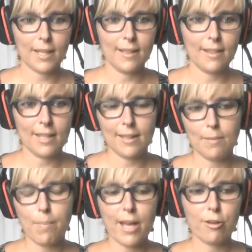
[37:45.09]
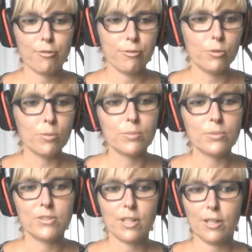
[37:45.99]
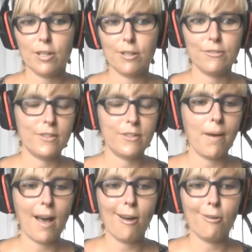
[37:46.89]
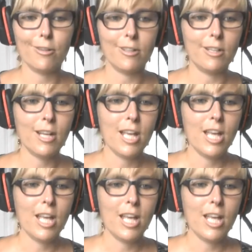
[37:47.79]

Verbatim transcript: in, in the back rooms of the power